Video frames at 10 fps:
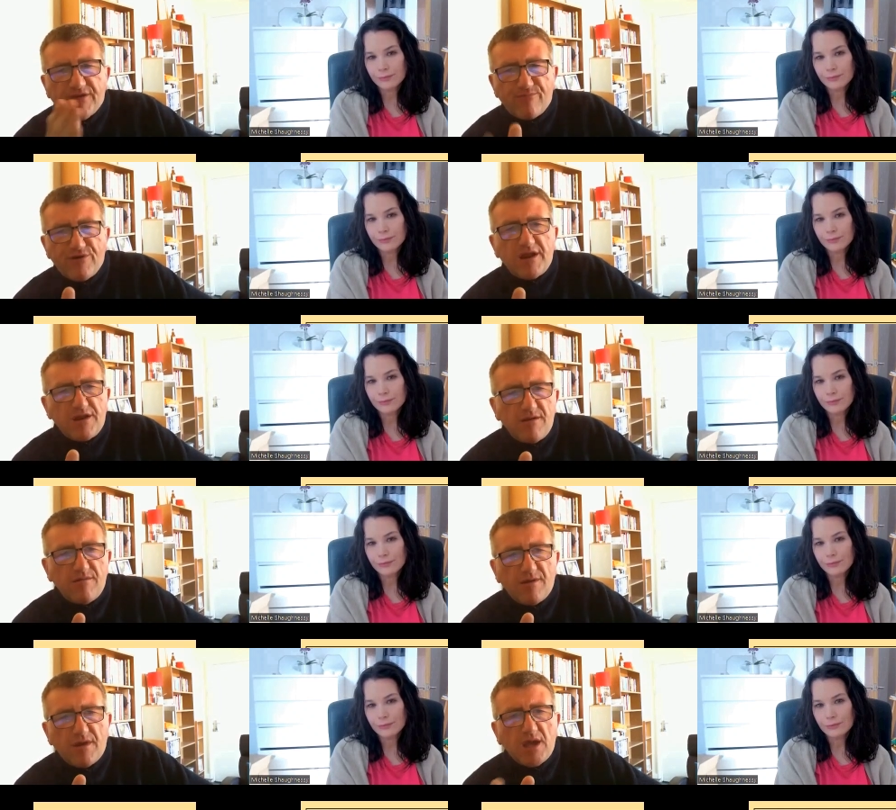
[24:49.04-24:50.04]
Speaker 1: to
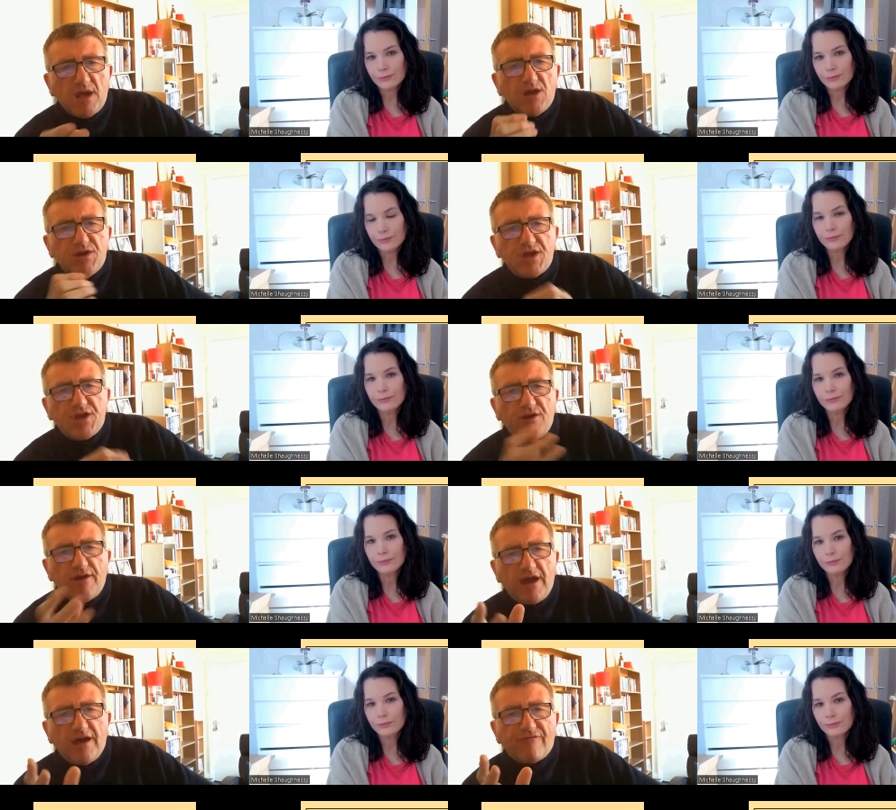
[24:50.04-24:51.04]
Britain, did
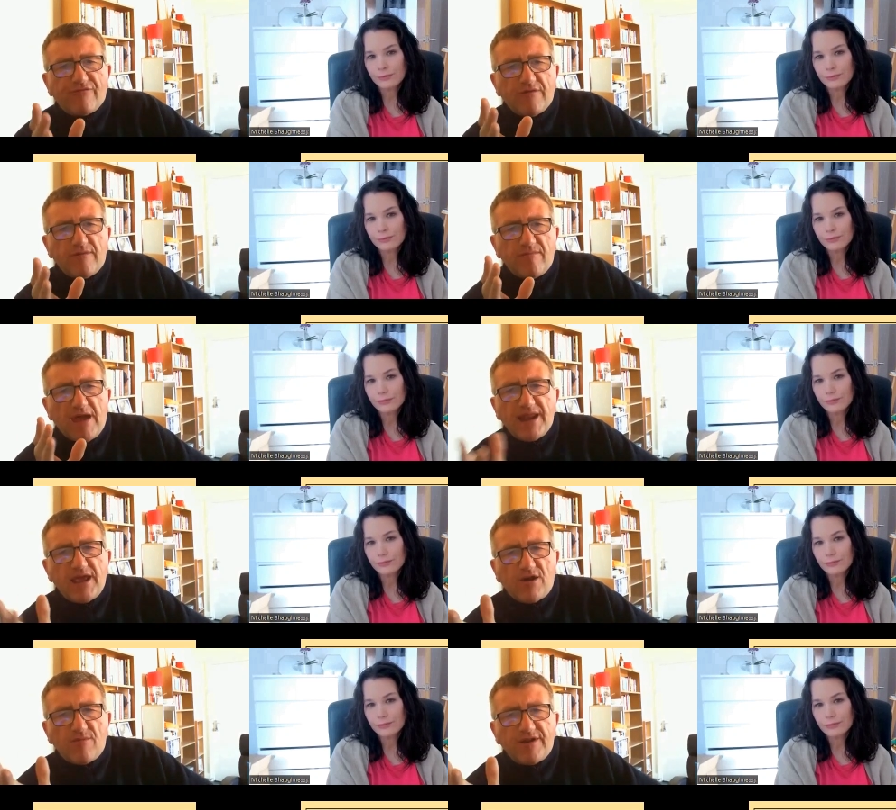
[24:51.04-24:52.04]
you mm-hmm. have
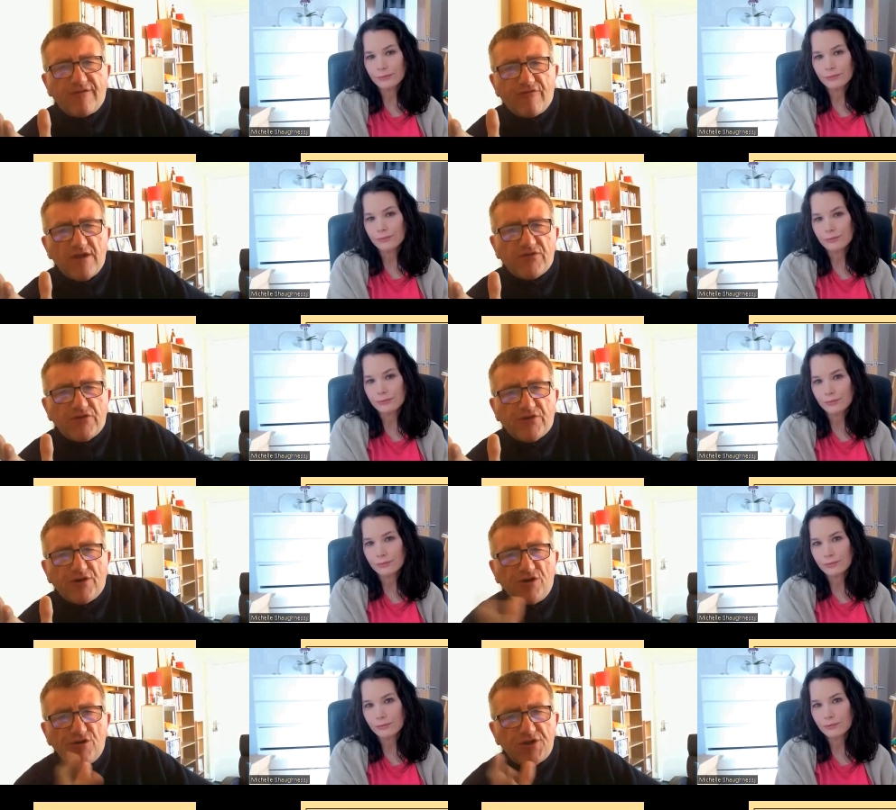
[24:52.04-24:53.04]
any comedy friends
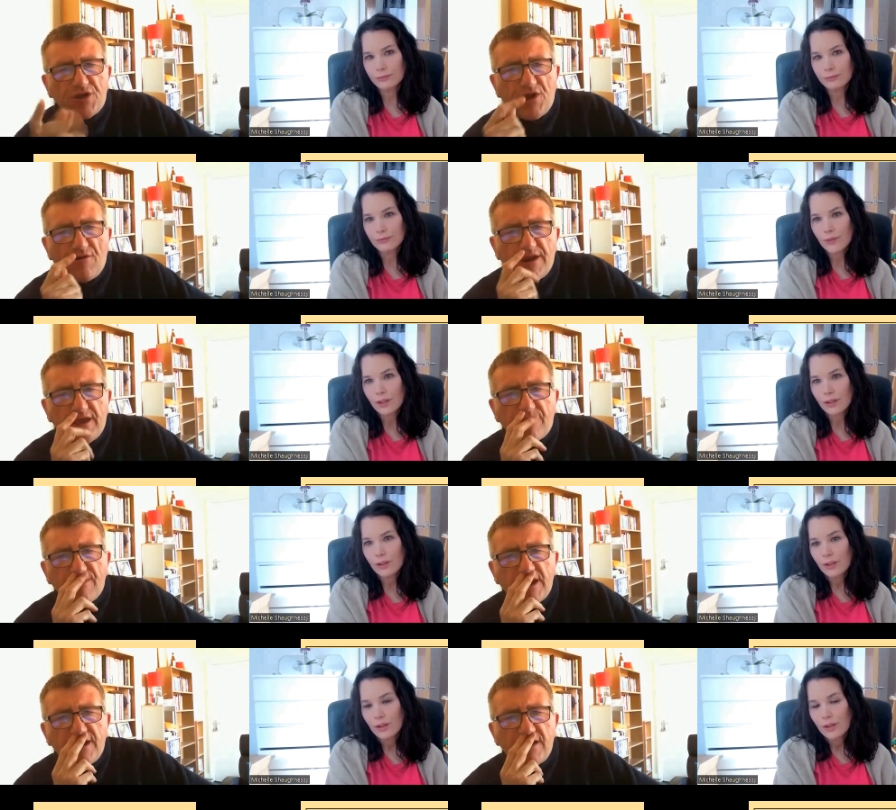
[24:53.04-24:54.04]
at all? Did you know any
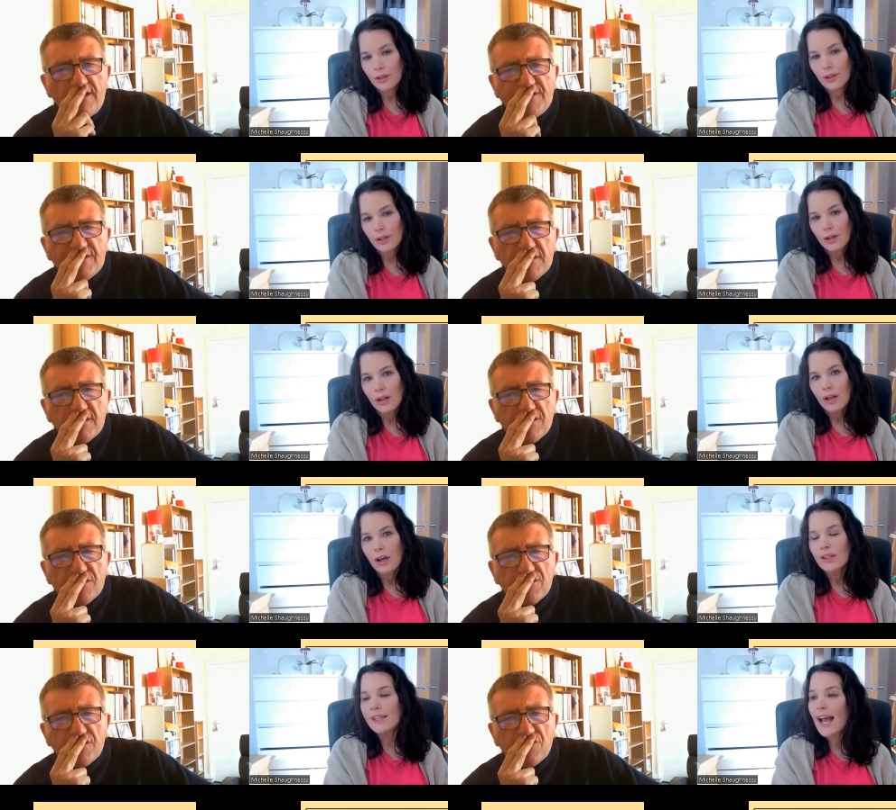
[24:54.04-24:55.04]
comedians?
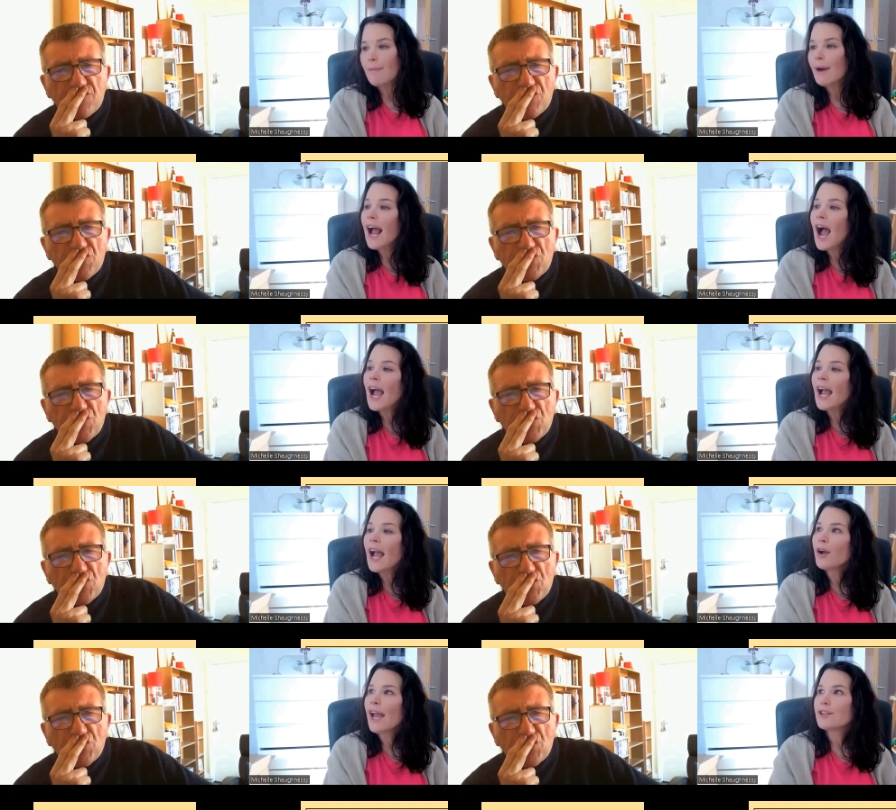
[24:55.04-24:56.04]
Speaker 2: Yeah, but
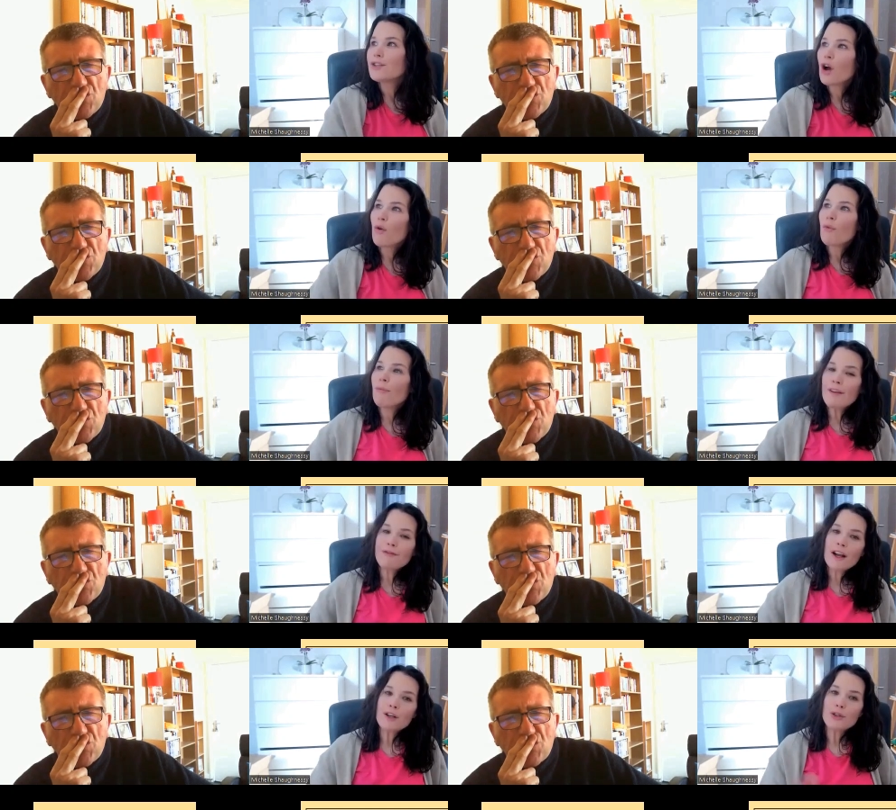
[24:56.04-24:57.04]
I, okay. So my
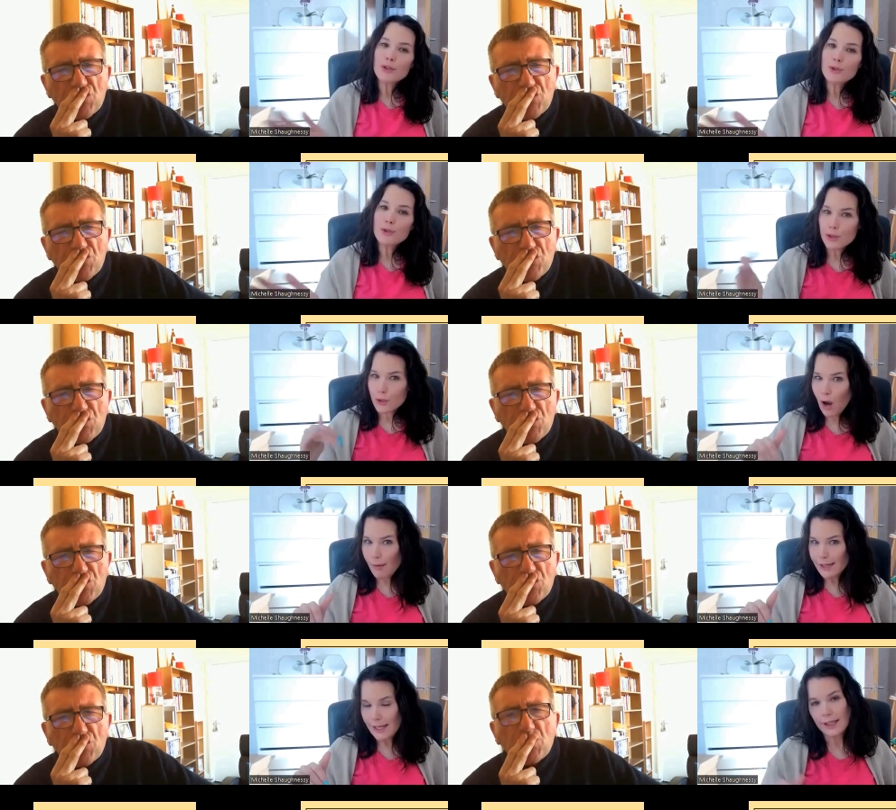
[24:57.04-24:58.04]
friend who used to do
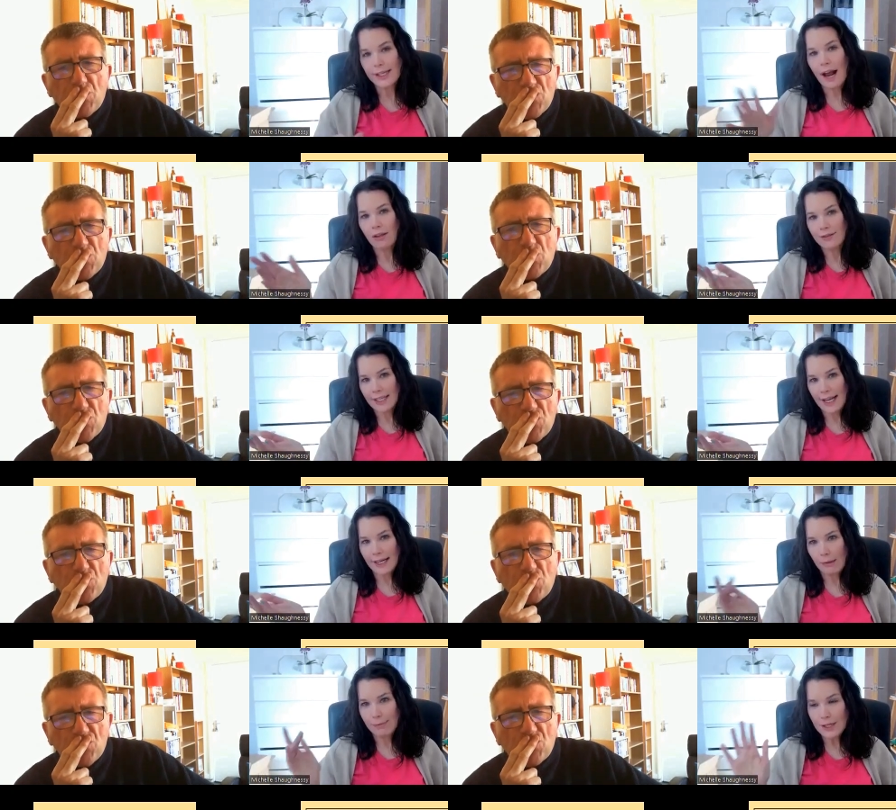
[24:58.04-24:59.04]
comedy here, he now lives in
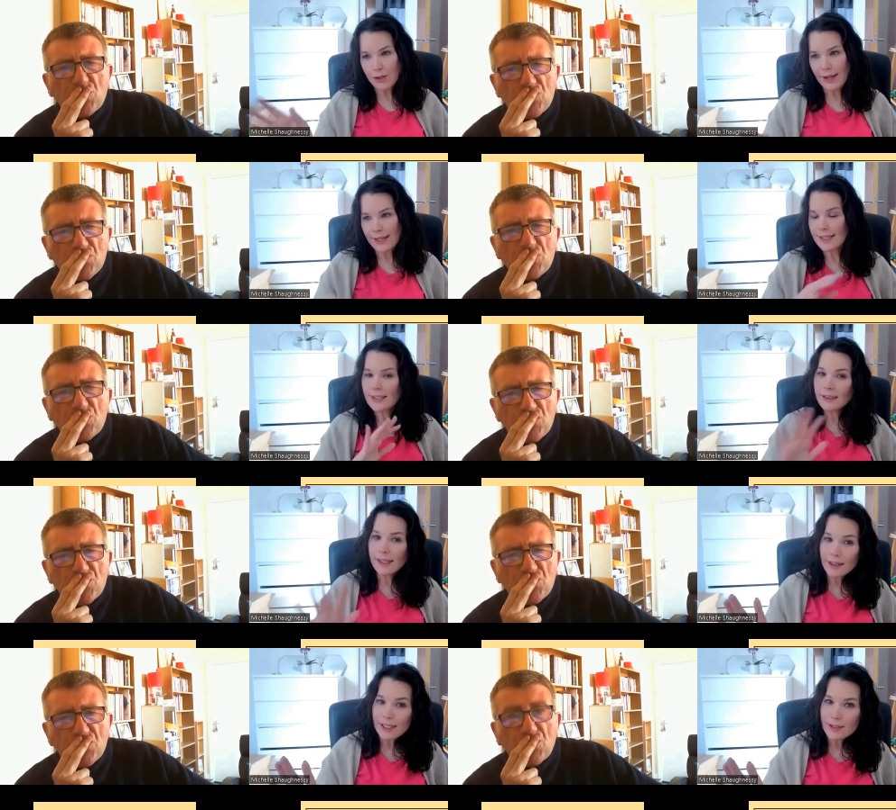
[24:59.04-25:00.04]
Canada. Pete Johansson,
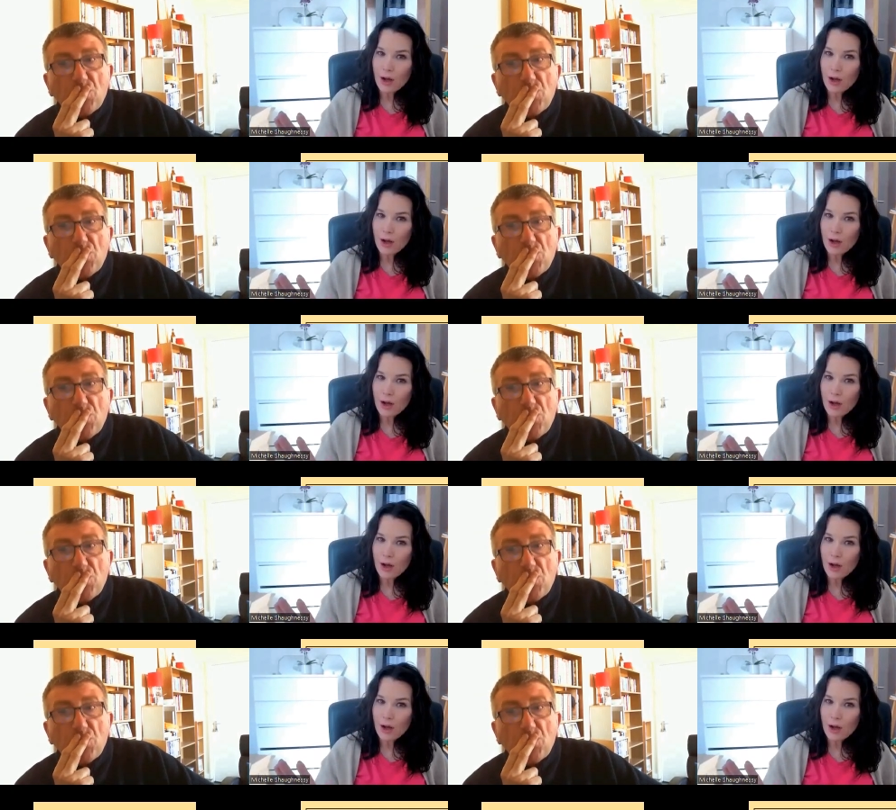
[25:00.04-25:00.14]
hilarious